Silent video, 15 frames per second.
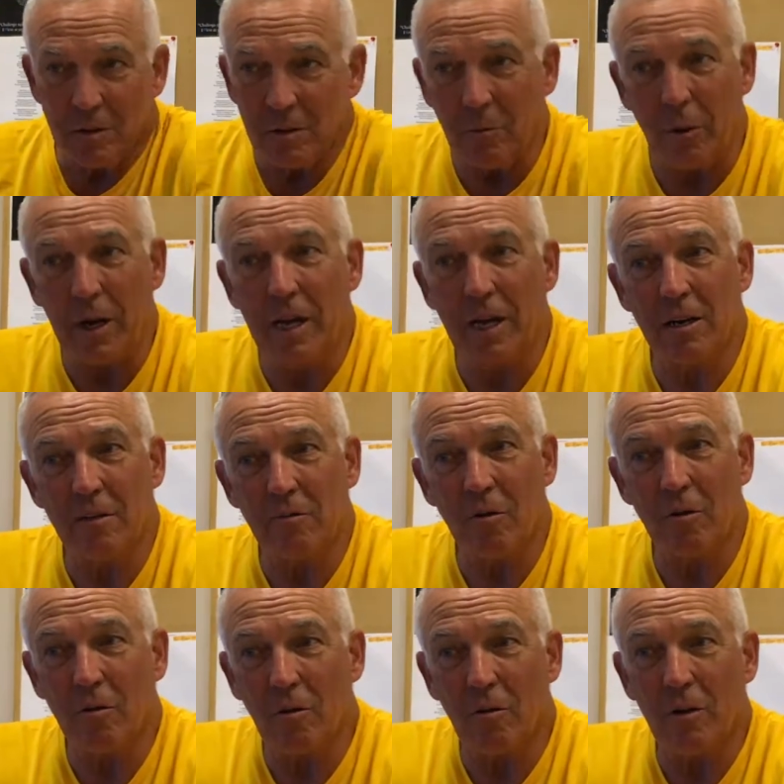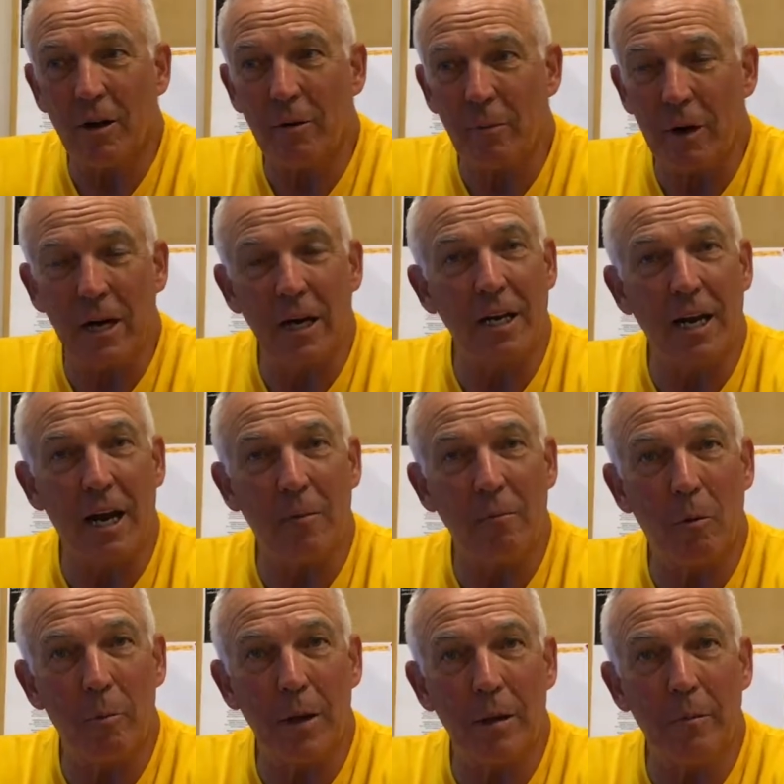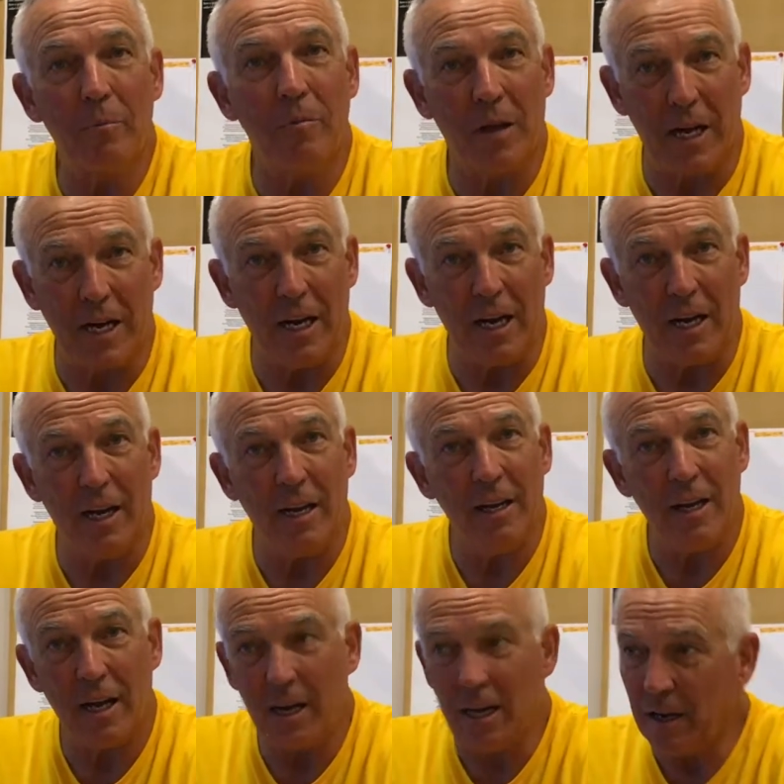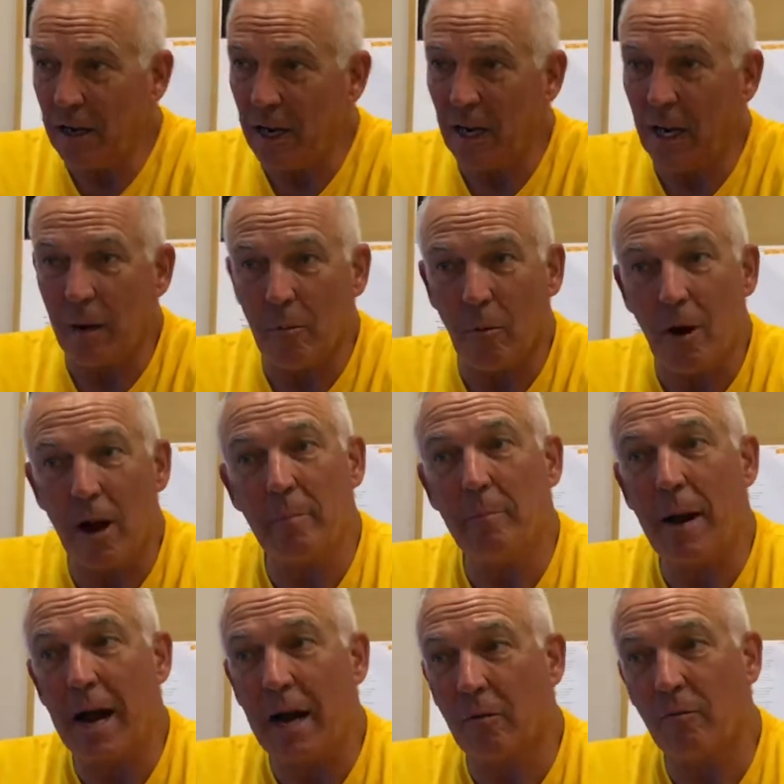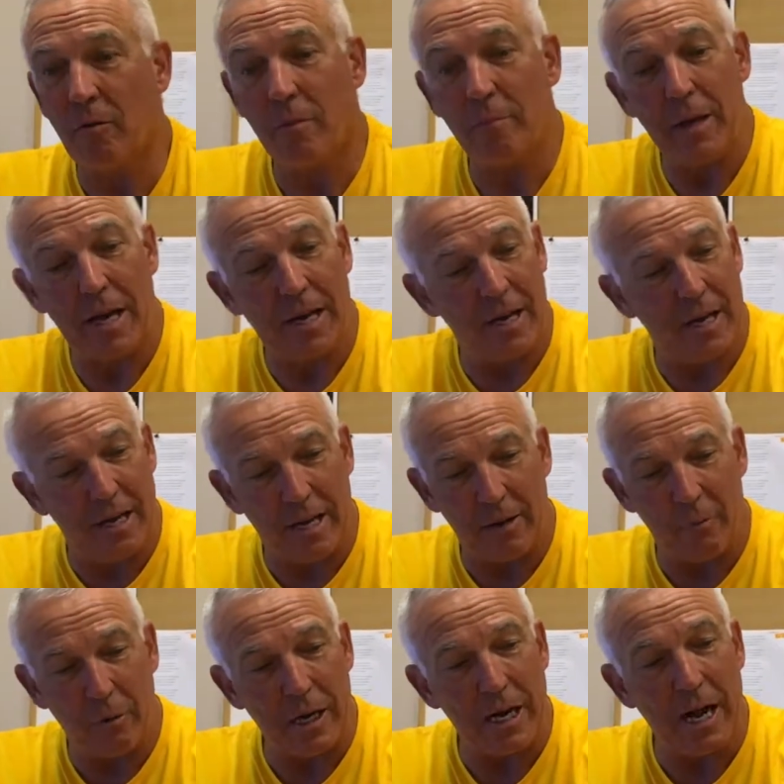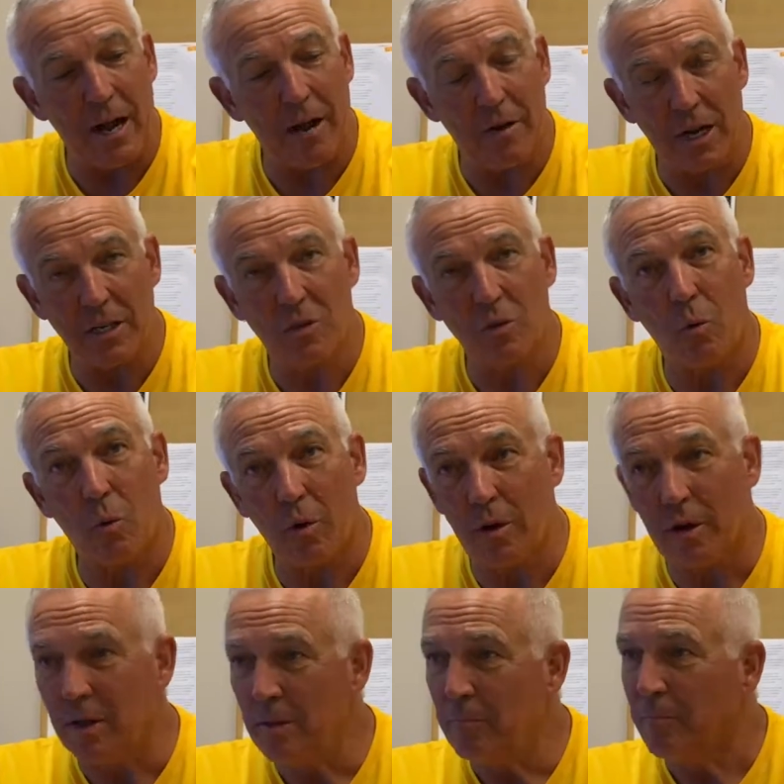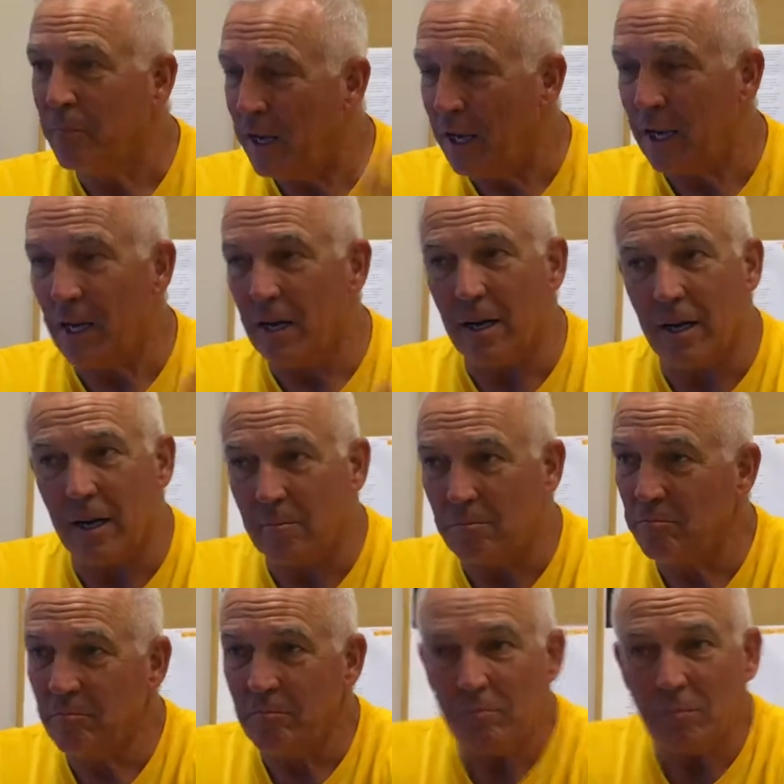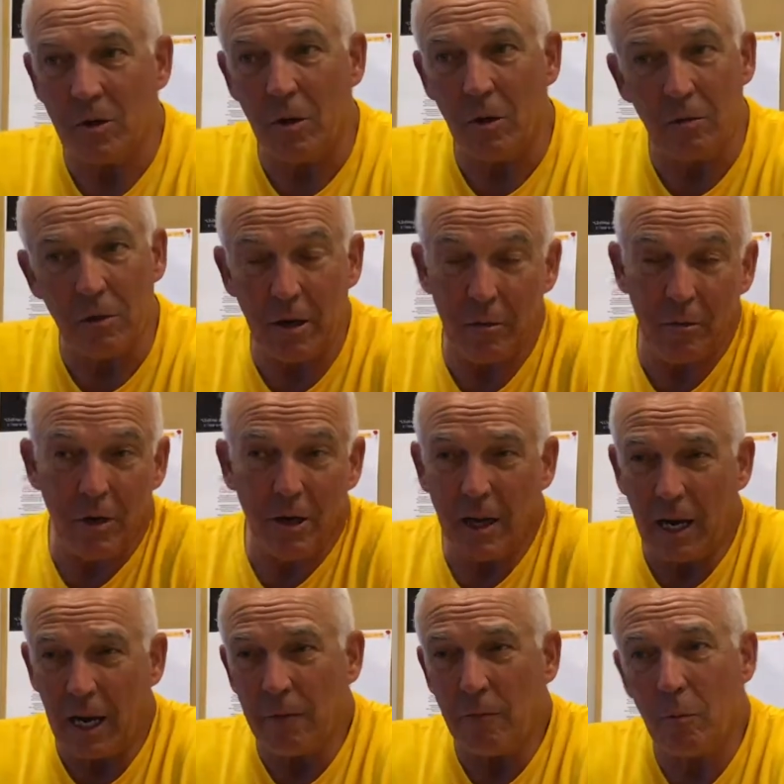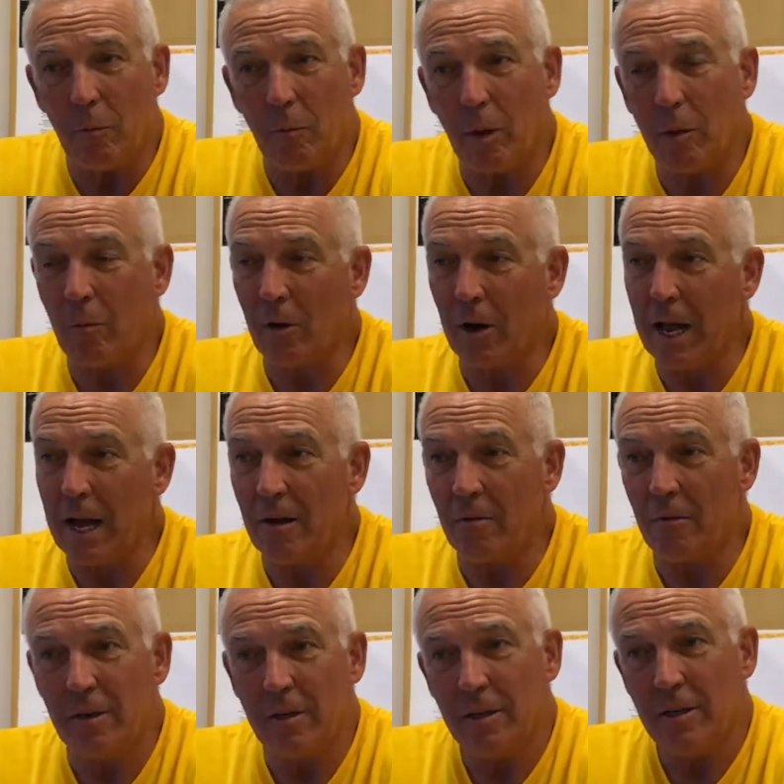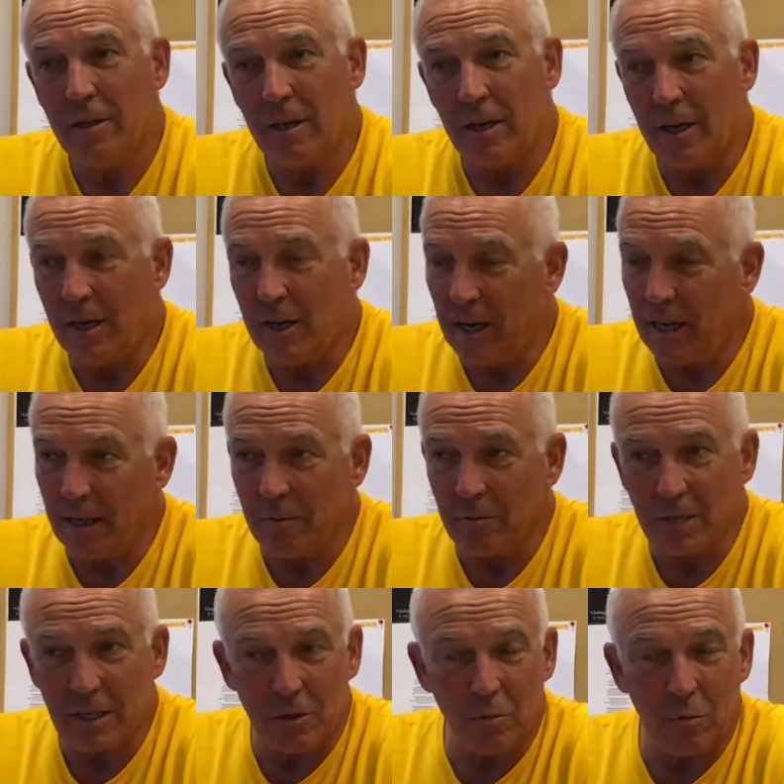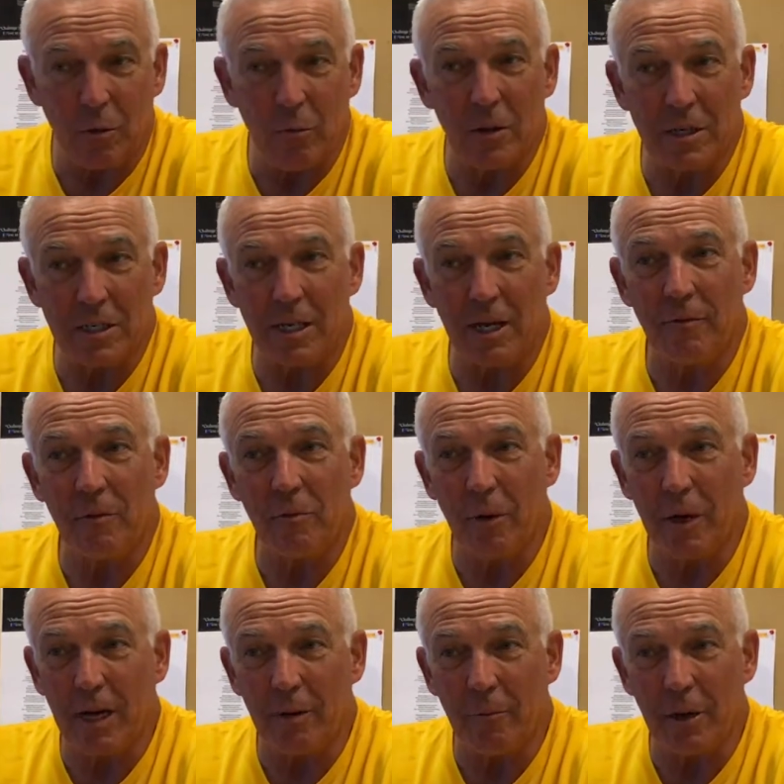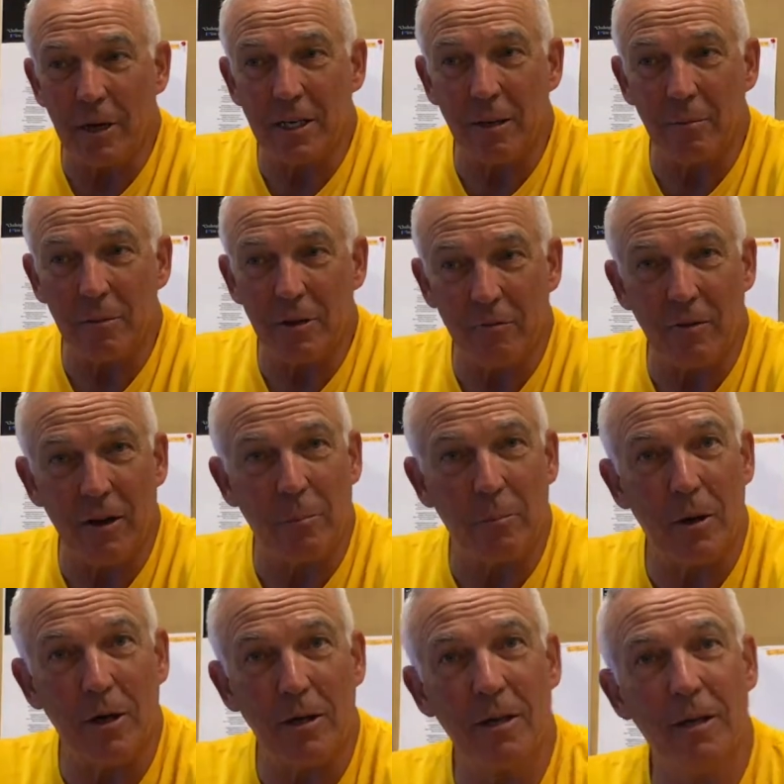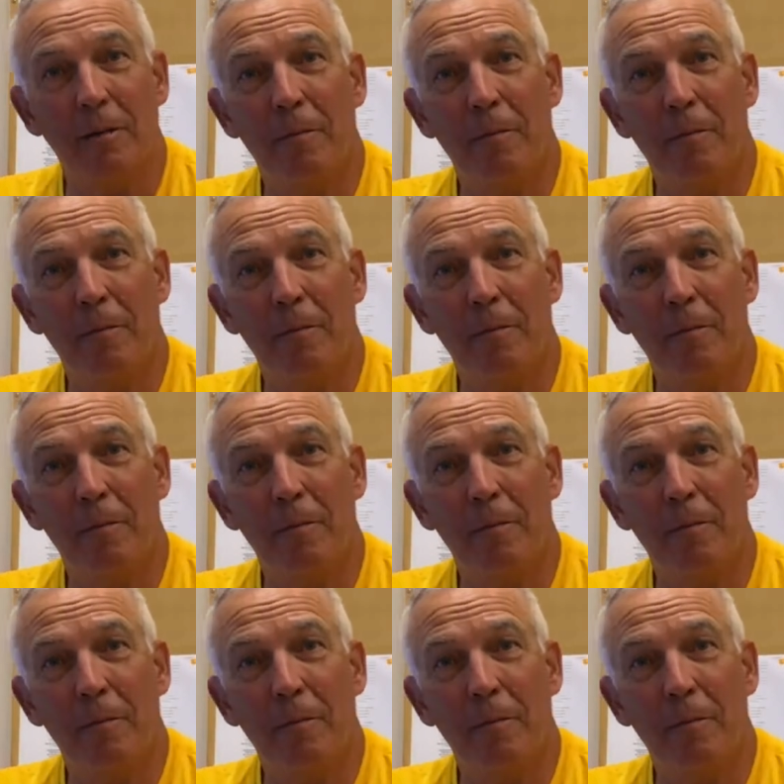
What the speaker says: We didn't convert early. We didn't gain momentum. They did. And then they came right back from that, and they went down. They scored. And, then even when we were down, I think it was like 21-7, we attempted the fake punt.